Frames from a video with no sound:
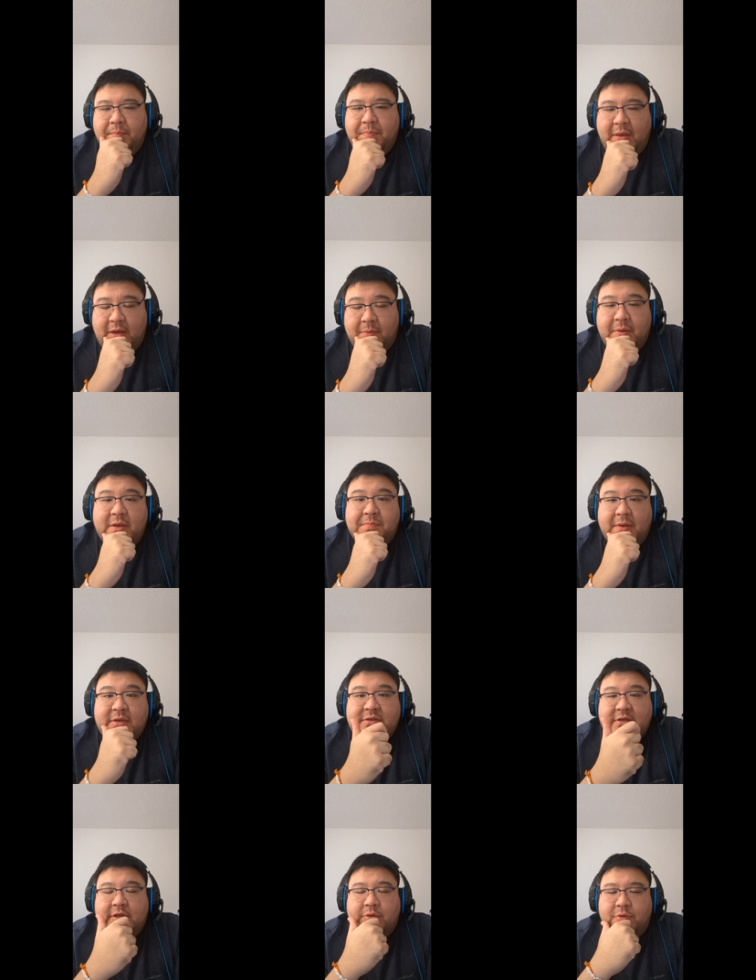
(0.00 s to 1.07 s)
Yeah,
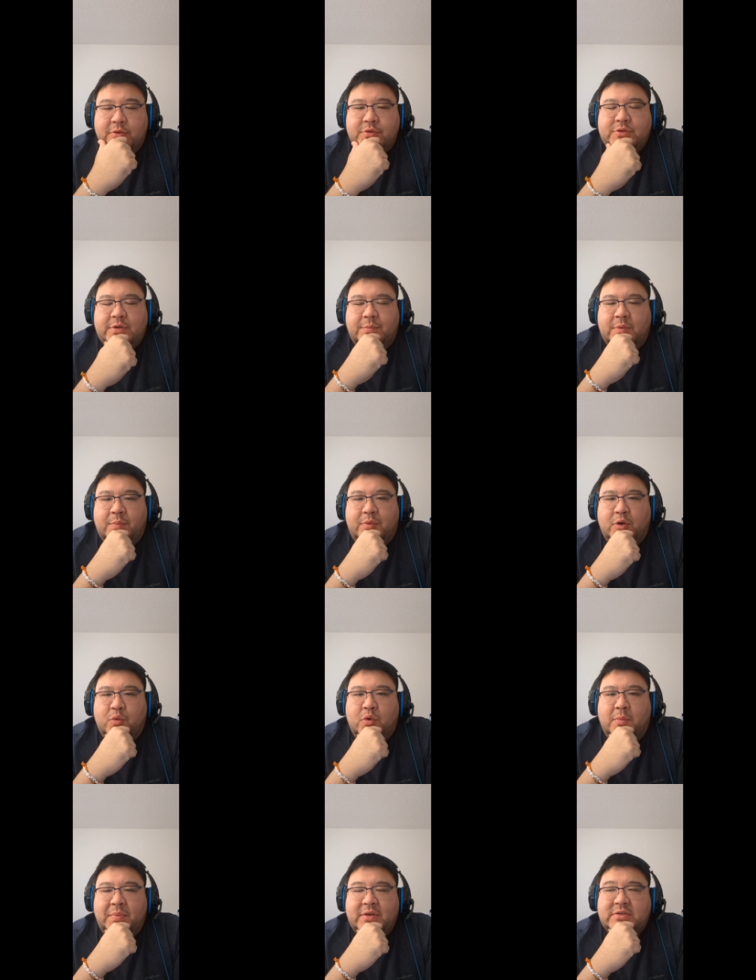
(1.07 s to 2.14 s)
basically you summed it up pretty
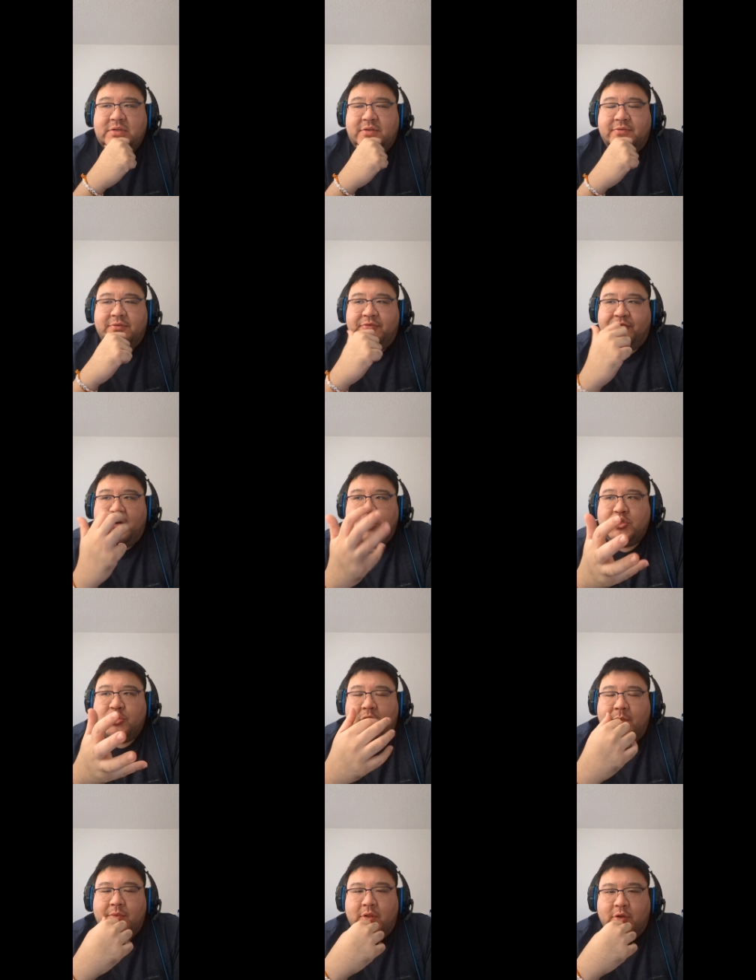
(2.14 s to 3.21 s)
well. Basically, the French
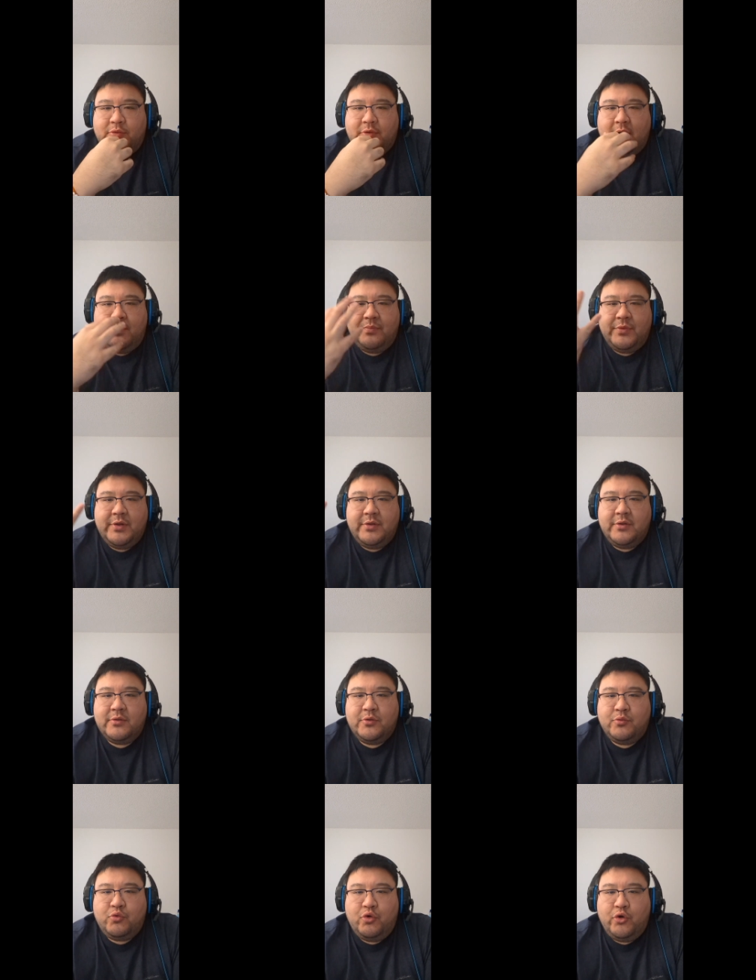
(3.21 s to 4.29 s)
creme de la creme, the
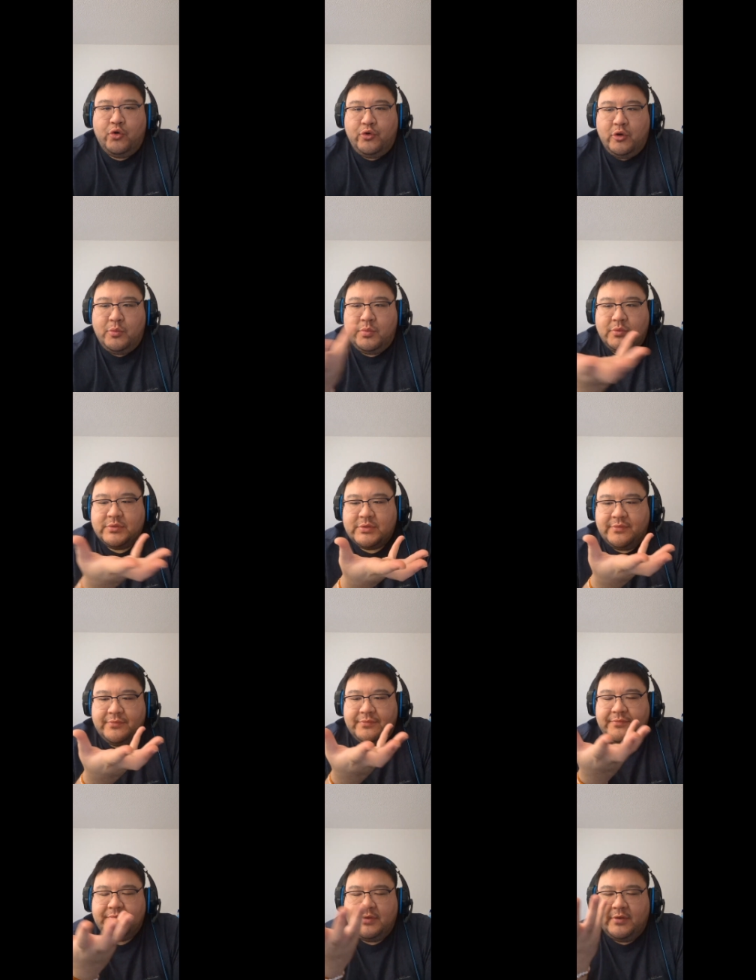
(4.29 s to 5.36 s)
royal nobles
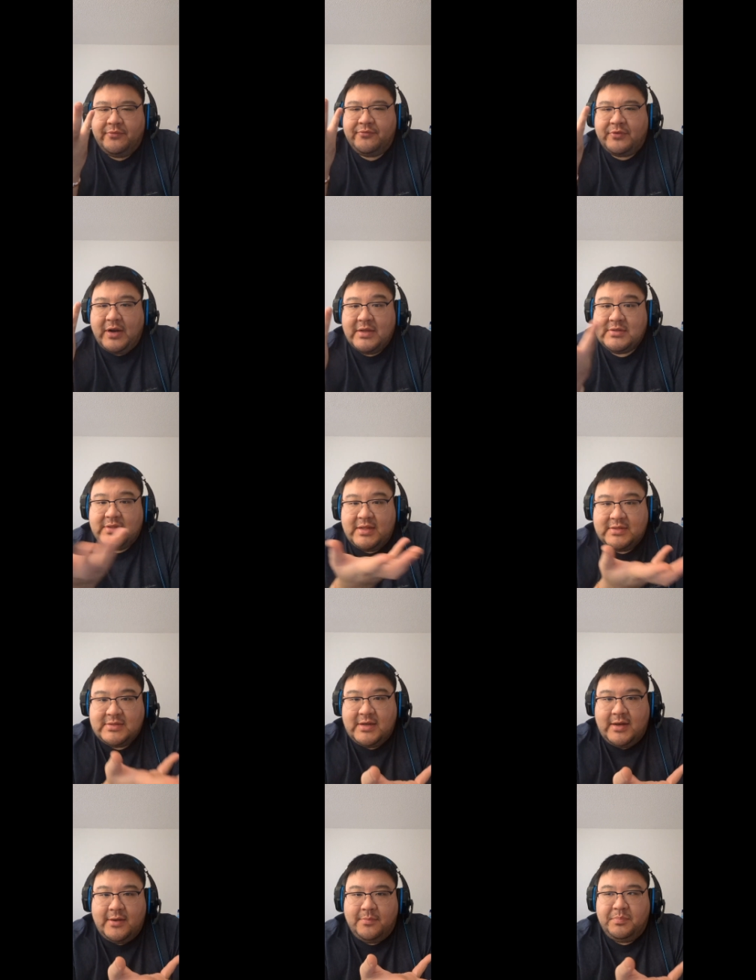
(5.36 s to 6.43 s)
of France at that
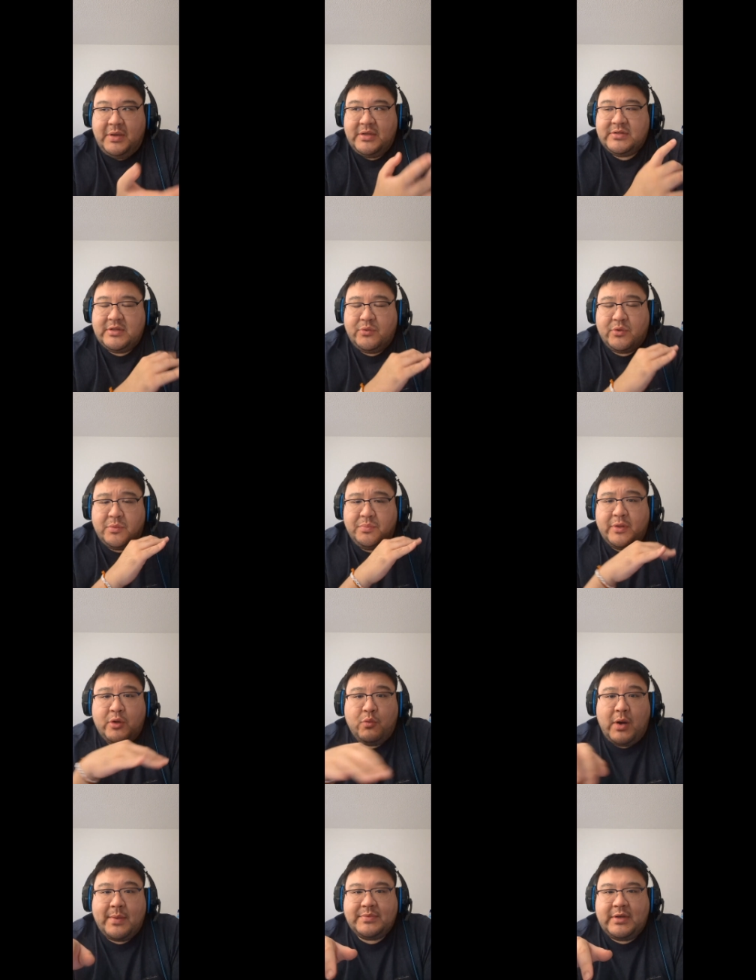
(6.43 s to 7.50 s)
time, basically were completely
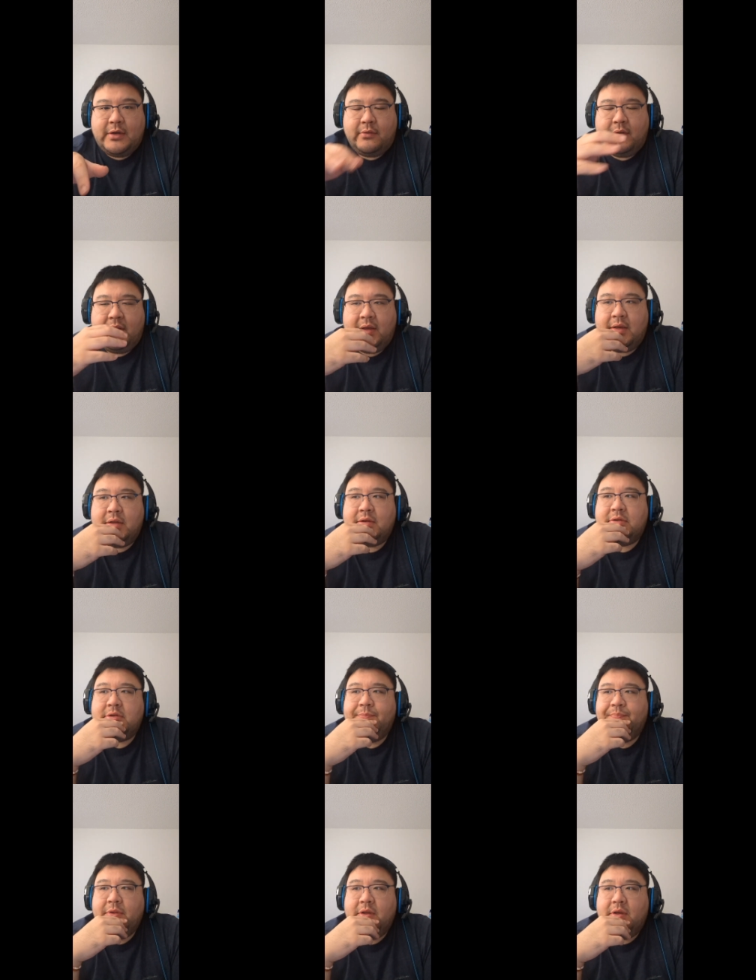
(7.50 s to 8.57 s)
wiped out, and
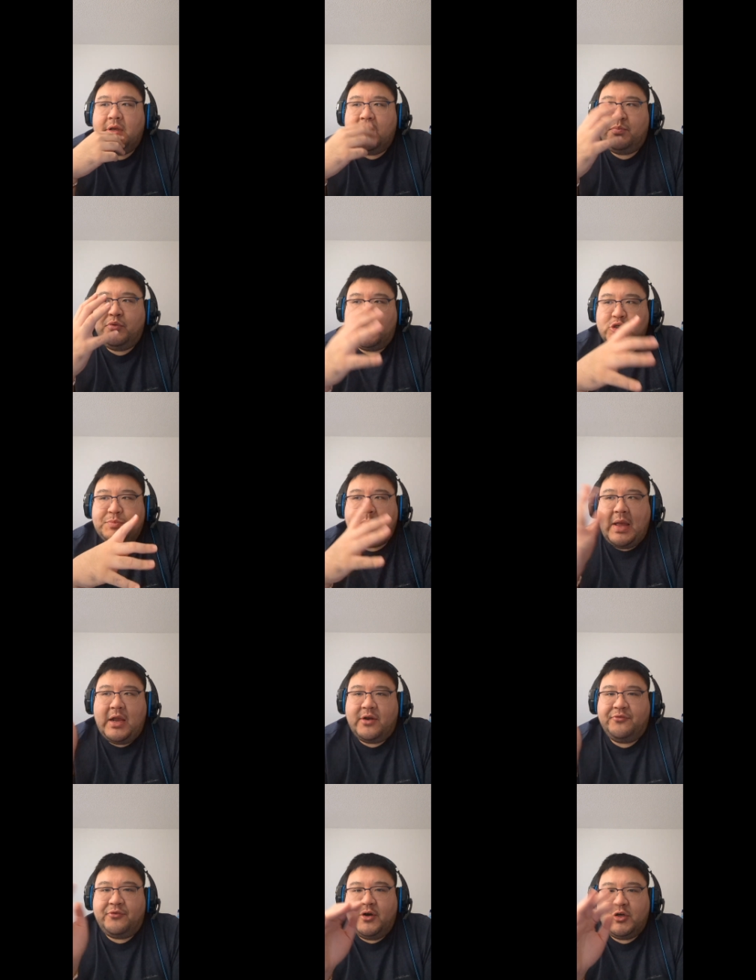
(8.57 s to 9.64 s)
it pushed
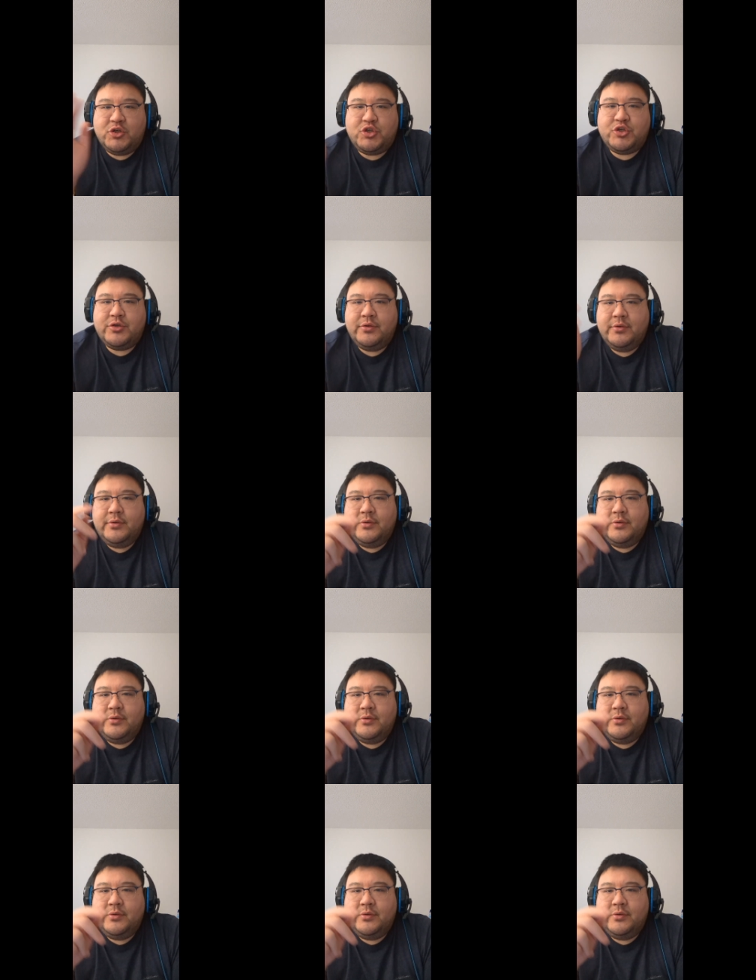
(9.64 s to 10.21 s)
back French